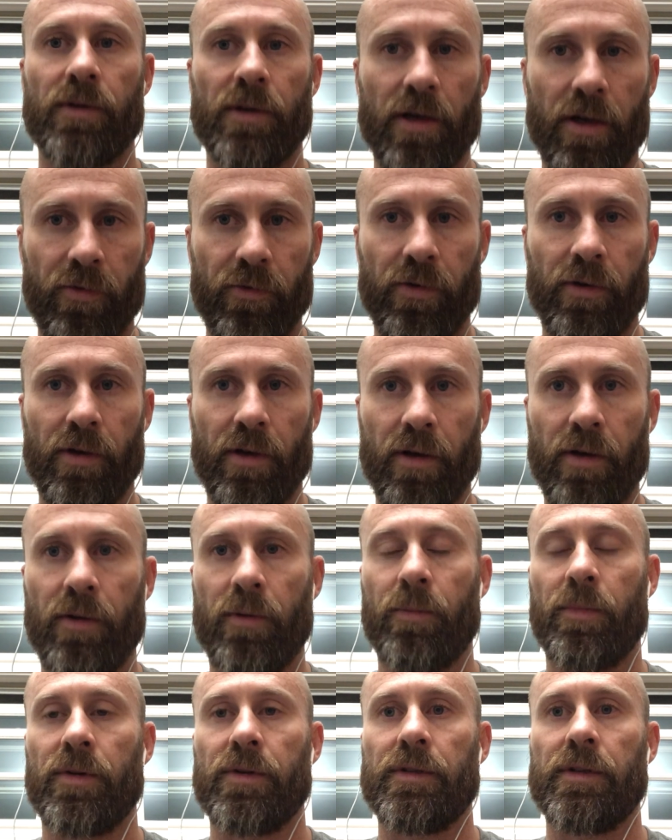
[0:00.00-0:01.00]
recovered
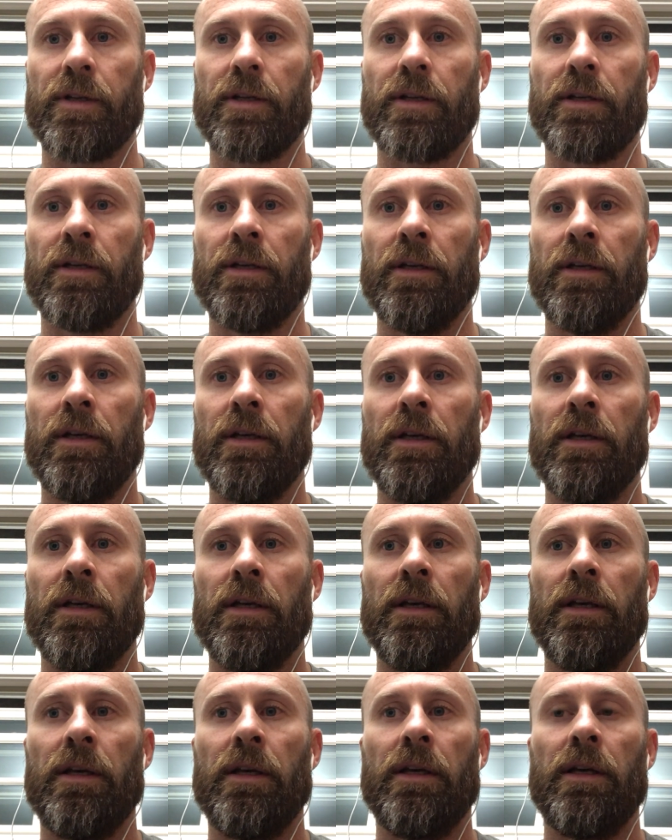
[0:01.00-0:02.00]
100%.
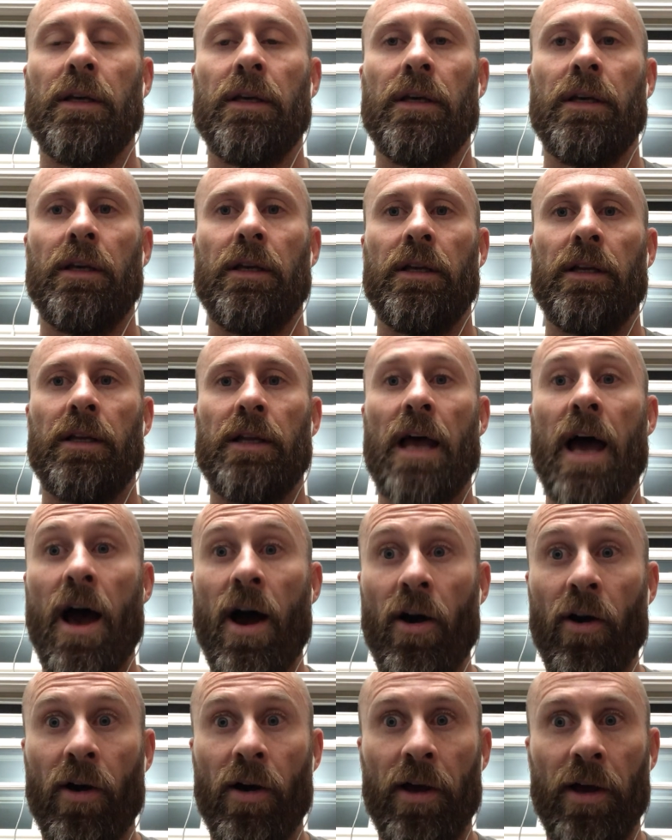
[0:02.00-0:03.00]

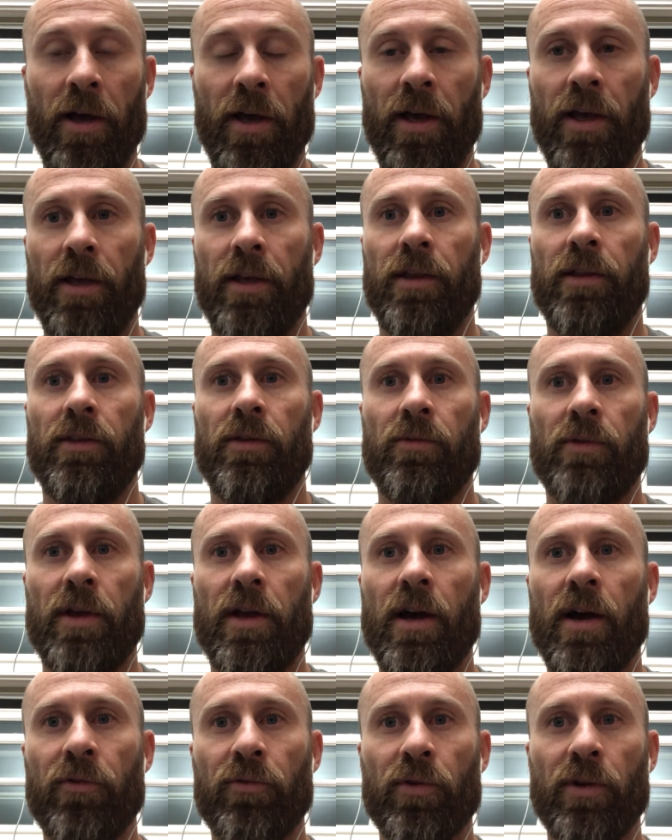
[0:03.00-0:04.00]
Now, the
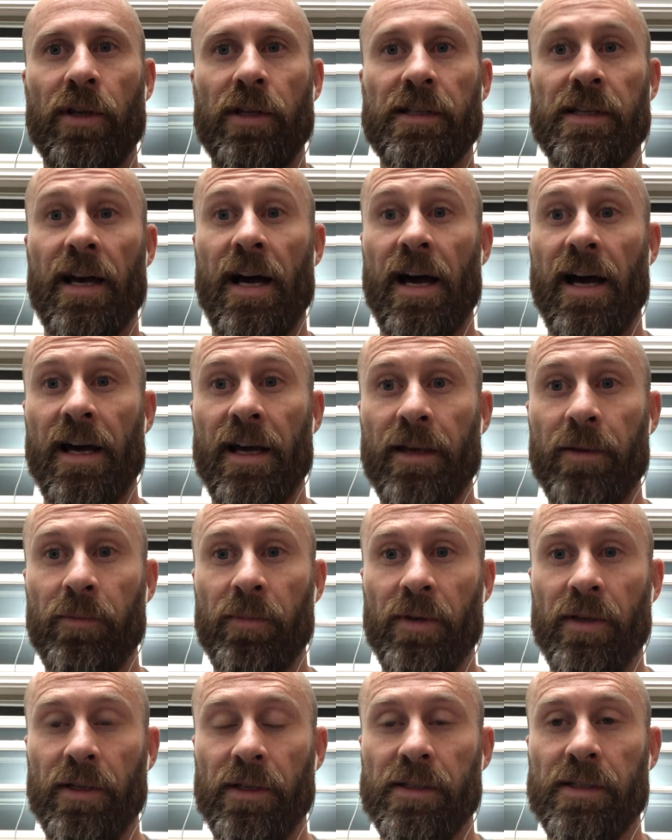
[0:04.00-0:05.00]
recovery
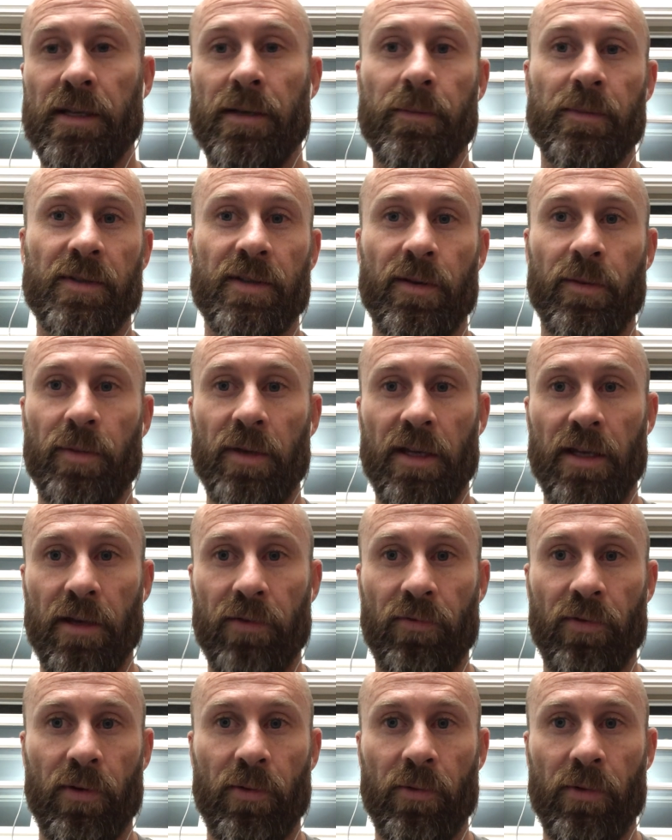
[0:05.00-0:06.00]
time seems to be
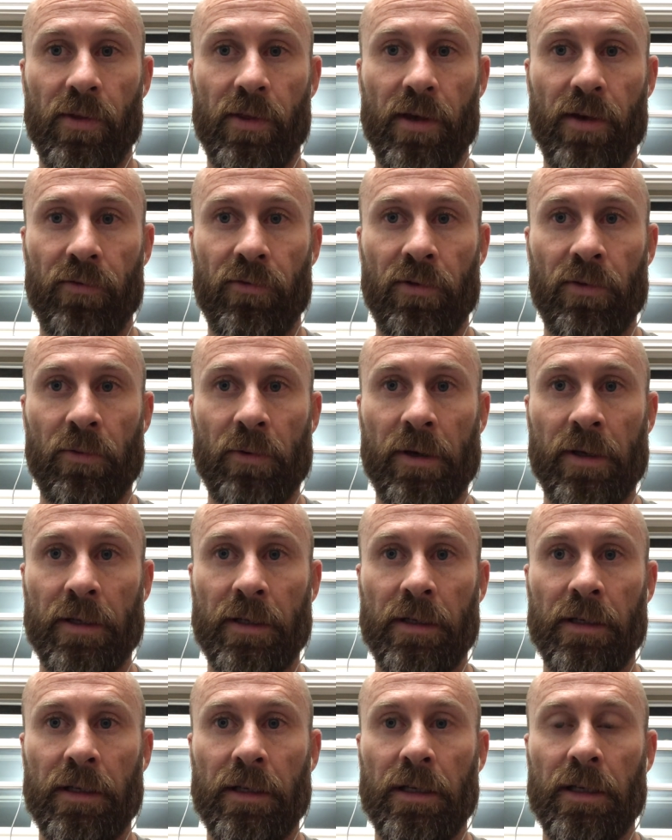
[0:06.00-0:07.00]
different with everyone.
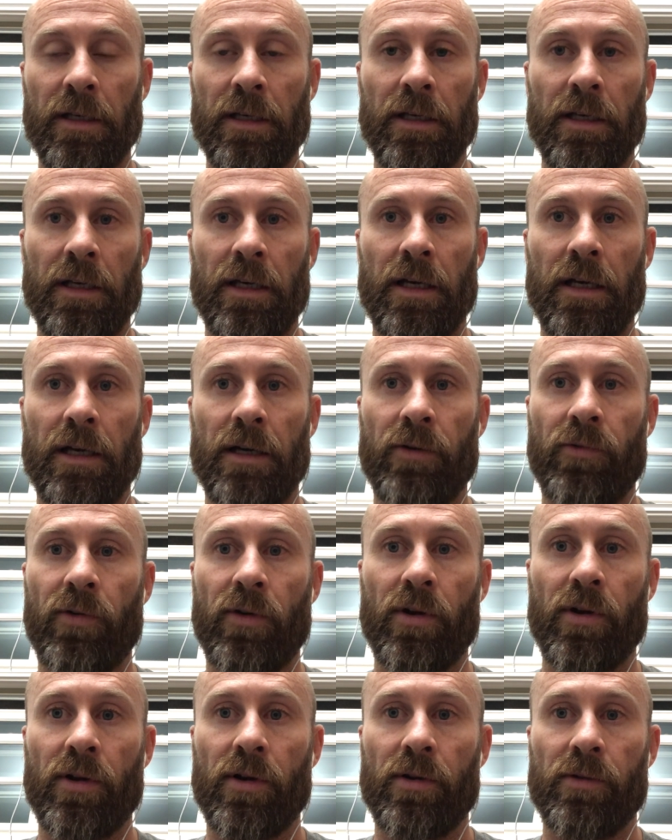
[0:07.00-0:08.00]

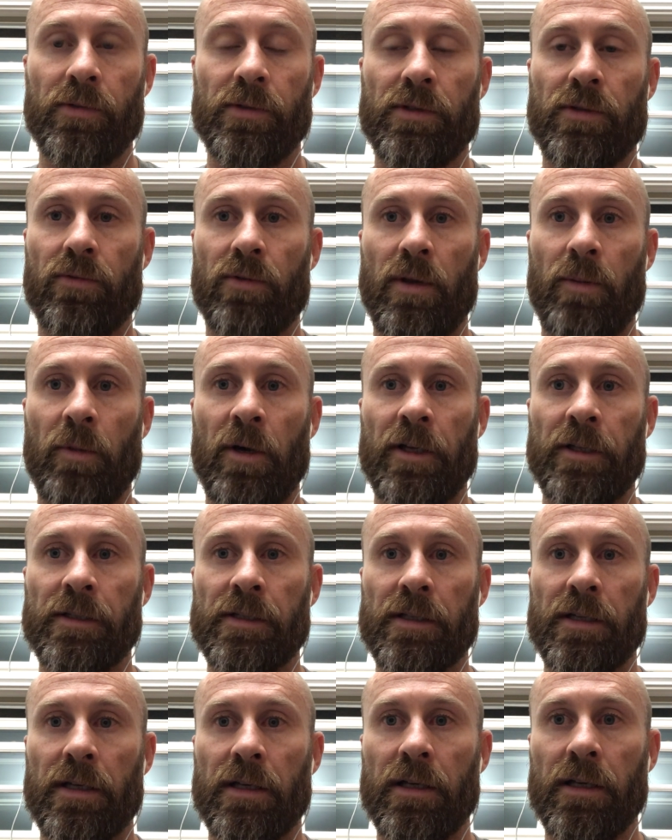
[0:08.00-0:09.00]
For her, it was 3
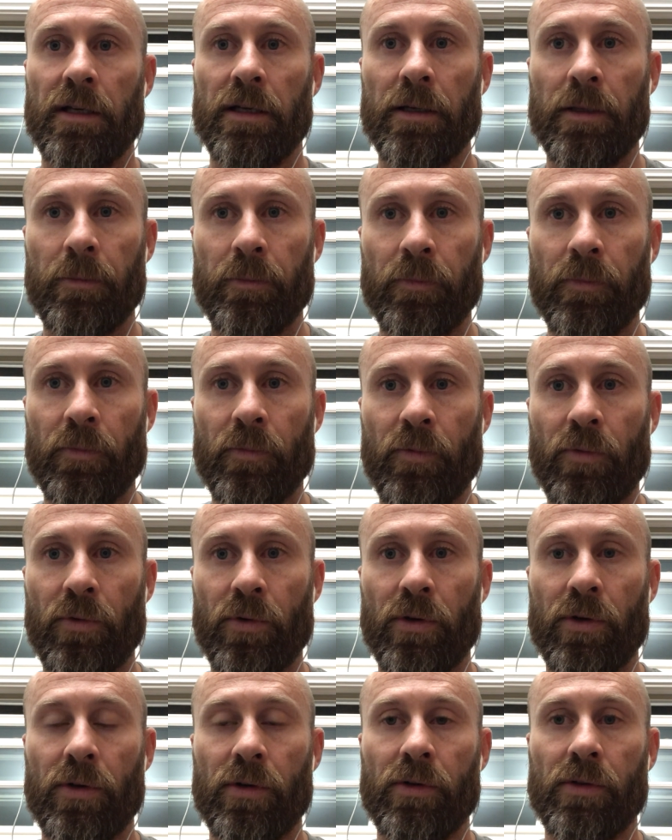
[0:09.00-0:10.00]
months.
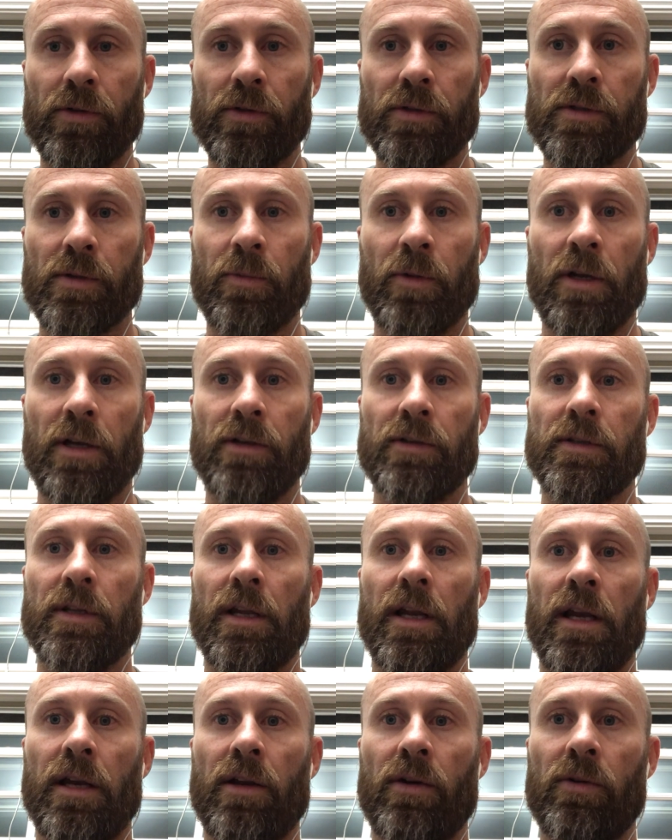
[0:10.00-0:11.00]
For someone else
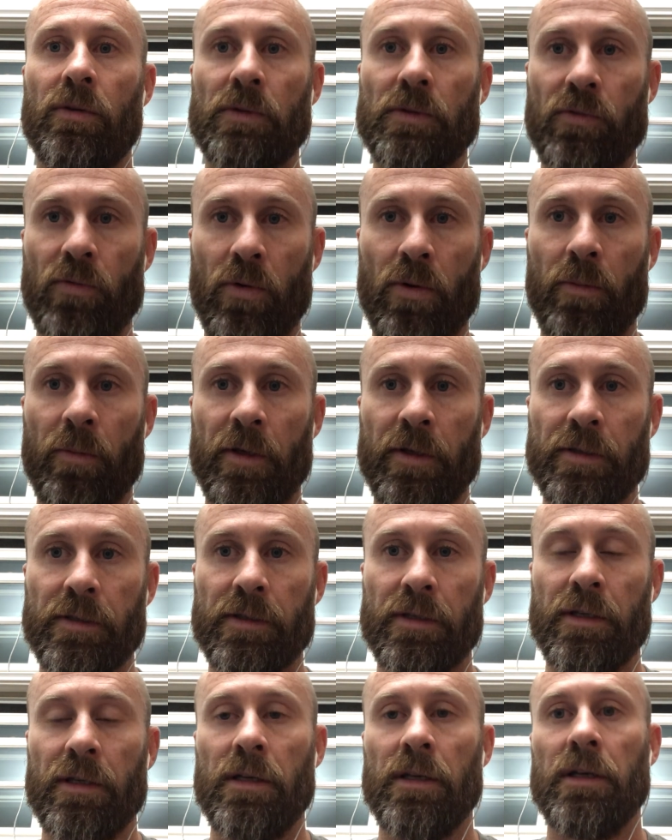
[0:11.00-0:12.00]
that I know, it was 4 months.